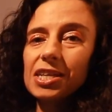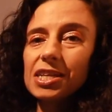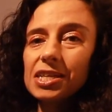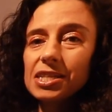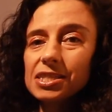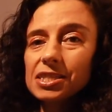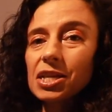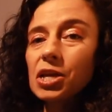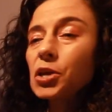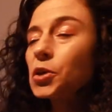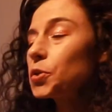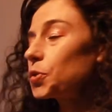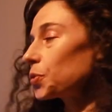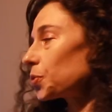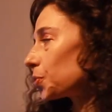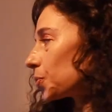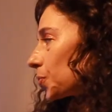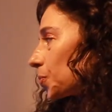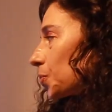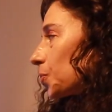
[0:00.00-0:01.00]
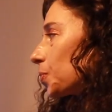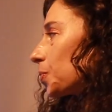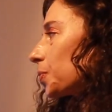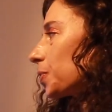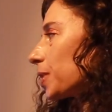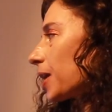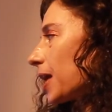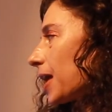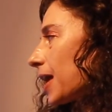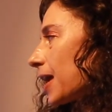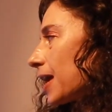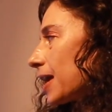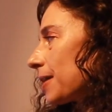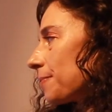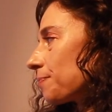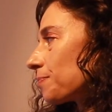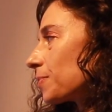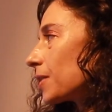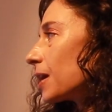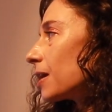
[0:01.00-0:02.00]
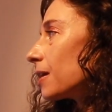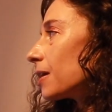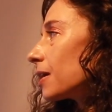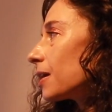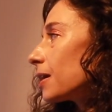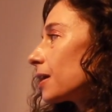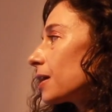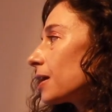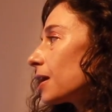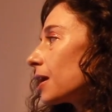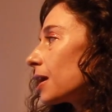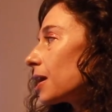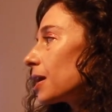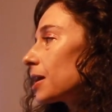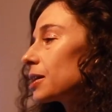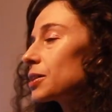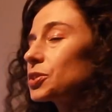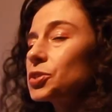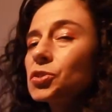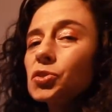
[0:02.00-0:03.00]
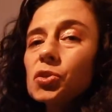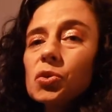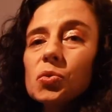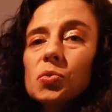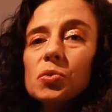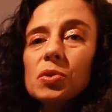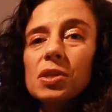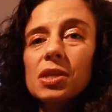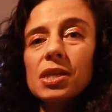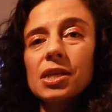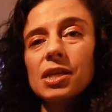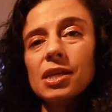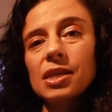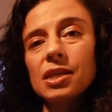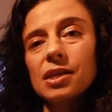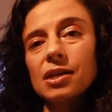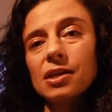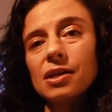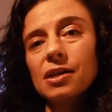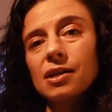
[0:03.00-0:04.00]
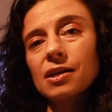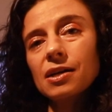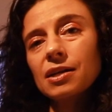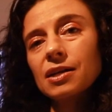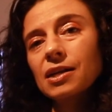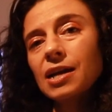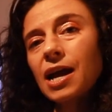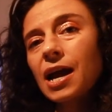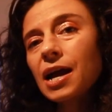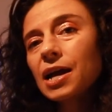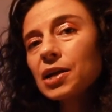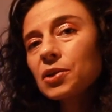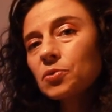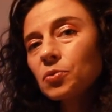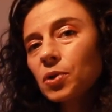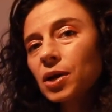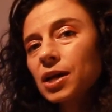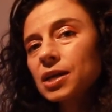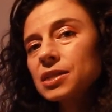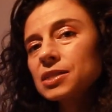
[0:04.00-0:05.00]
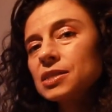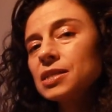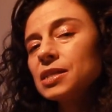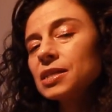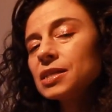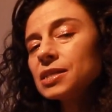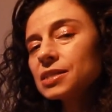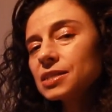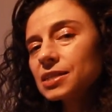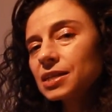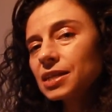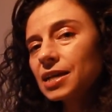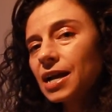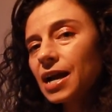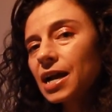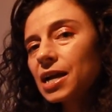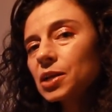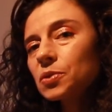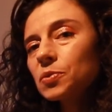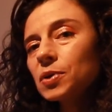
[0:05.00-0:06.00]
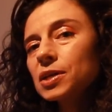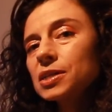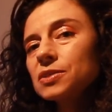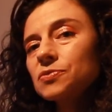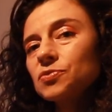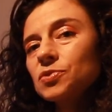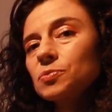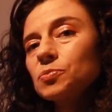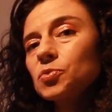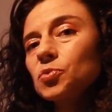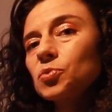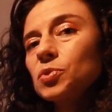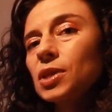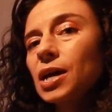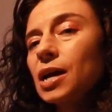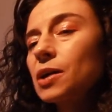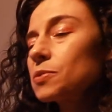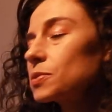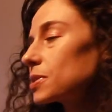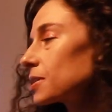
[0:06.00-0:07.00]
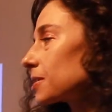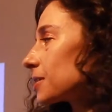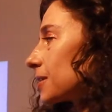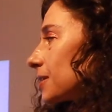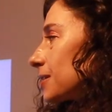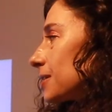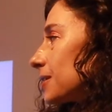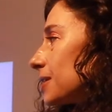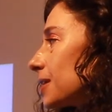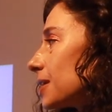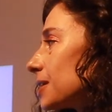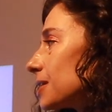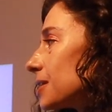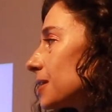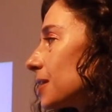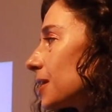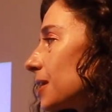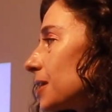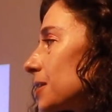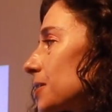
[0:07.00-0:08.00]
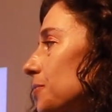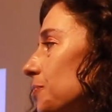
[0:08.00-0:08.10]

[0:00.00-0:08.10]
is 2A. So the guidelines, the ESC guidelines from 2016